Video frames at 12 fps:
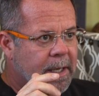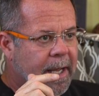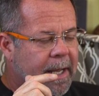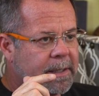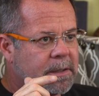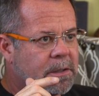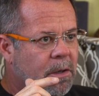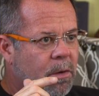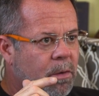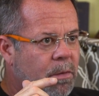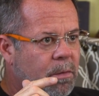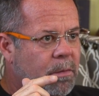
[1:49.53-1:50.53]
And
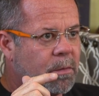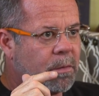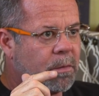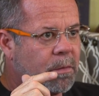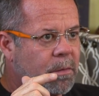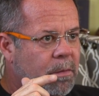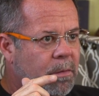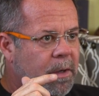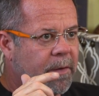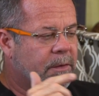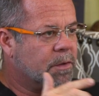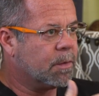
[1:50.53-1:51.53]
so
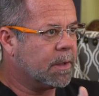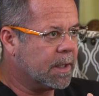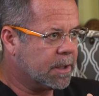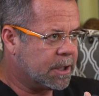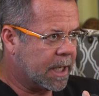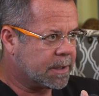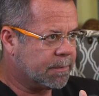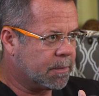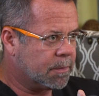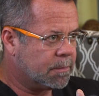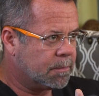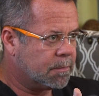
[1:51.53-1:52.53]
if you're doing an
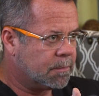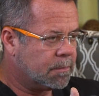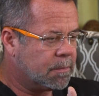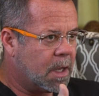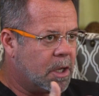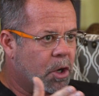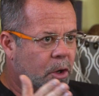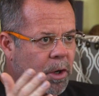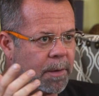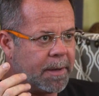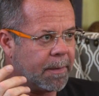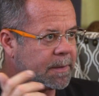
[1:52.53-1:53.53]
injectable, you're going
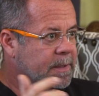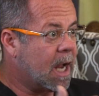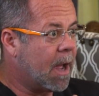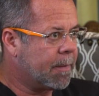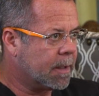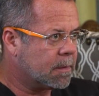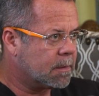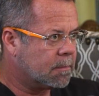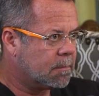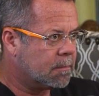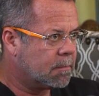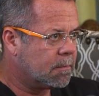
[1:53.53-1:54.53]
to be able to stop it.
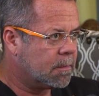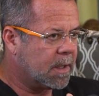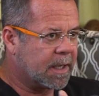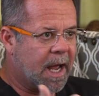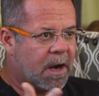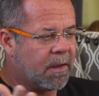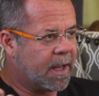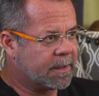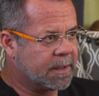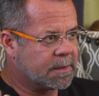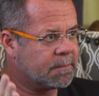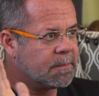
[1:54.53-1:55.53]
You're like, I don't like
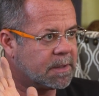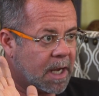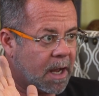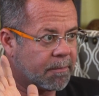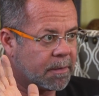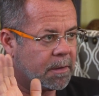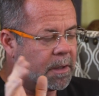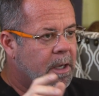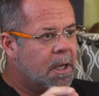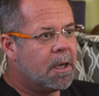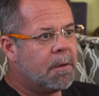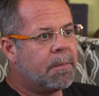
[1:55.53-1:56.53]
this. Stop.
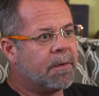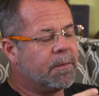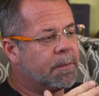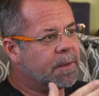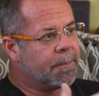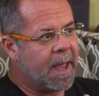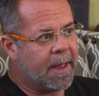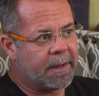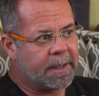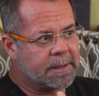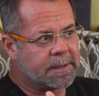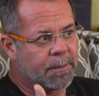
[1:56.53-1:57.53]
But if you put the pellet
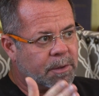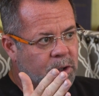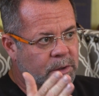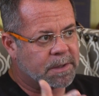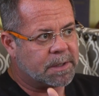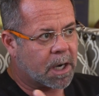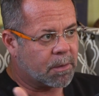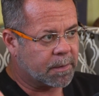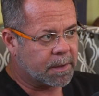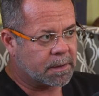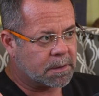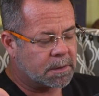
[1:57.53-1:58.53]
in someone, you're stuck with
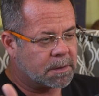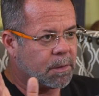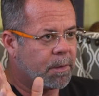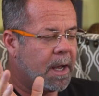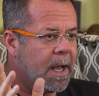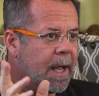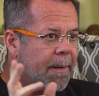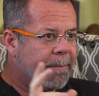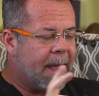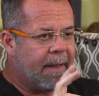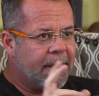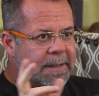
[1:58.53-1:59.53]
it. So
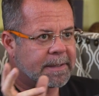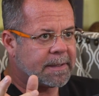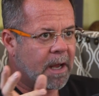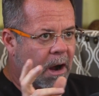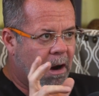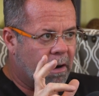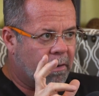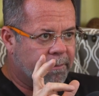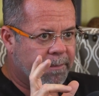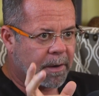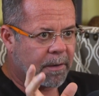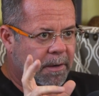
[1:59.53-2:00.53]
pellets are,
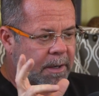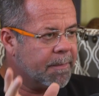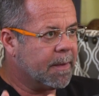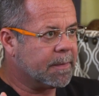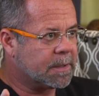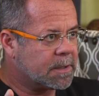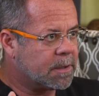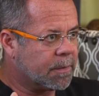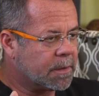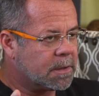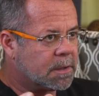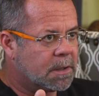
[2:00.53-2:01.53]
there are commitments to
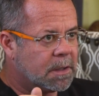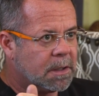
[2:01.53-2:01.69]
it.